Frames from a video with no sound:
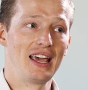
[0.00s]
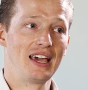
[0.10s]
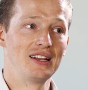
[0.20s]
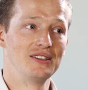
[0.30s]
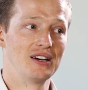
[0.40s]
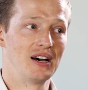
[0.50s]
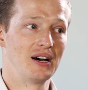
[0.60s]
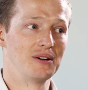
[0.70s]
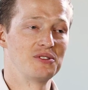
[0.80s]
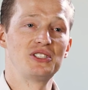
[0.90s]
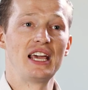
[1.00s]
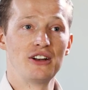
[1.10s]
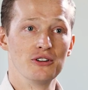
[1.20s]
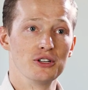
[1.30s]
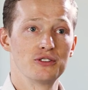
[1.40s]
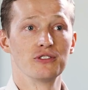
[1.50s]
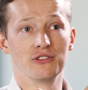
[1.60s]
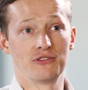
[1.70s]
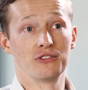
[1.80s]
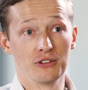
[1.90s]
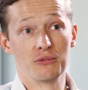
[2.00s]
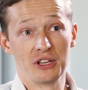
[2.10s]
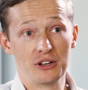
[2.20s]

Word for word: and uh, standards for, for the